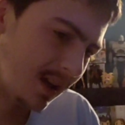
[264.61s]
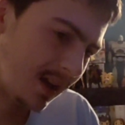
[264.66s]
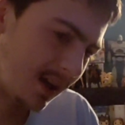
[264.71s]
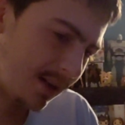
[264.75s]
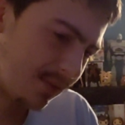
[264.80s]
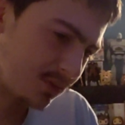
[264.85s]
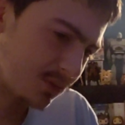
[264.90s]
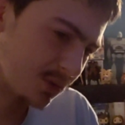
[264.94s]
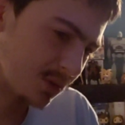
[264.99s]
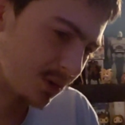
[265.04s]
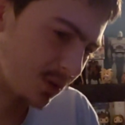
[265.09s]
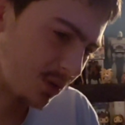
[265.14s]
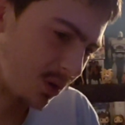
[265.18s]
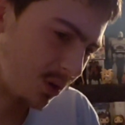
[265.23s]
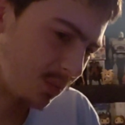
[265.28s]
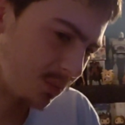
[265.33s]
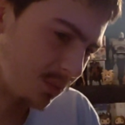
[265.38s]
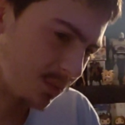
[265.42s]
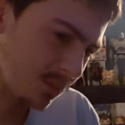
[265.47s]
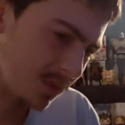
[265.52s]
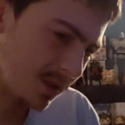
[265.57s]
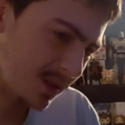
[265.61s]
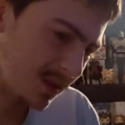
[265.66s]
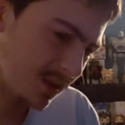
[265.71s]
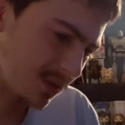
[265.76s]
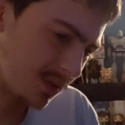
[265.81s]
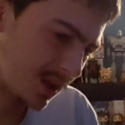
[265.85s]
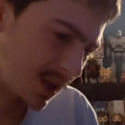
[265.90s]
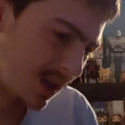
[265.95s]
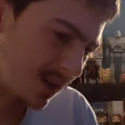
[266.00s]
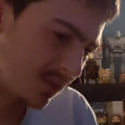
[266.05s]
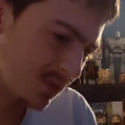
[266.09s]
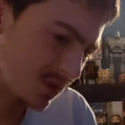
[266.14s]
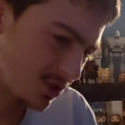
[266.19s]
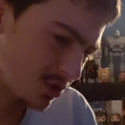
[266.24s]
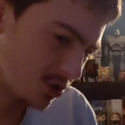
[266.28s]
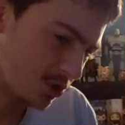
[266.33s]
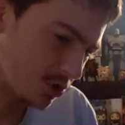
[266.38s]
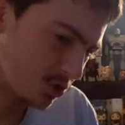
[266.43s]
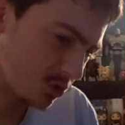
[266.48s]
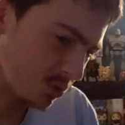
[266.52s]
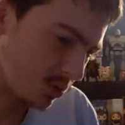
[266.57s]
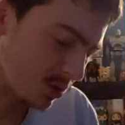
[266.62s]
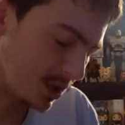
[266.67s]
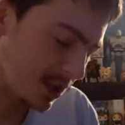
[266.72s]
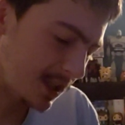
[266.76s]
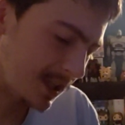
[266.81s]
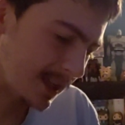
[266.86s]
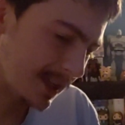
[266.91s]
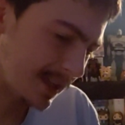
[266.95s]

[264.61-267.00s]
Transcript: after their home and their cave is destroyed